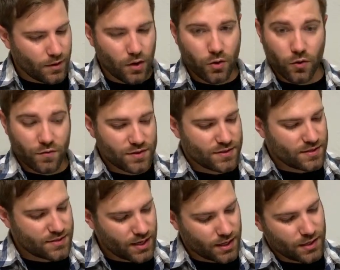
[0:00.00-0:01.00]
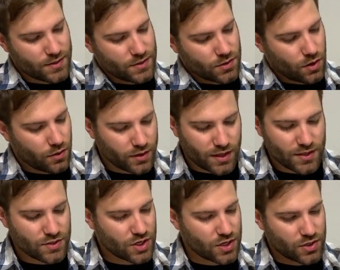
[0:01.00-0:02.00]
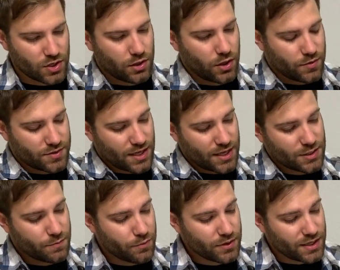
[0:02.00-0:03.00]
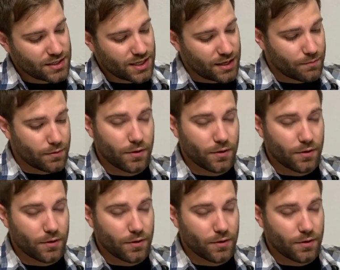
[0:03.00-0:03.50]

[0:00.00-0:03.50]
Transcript: I'll go over this in a second, is just all the kids' change of clothes. It's pretty deep.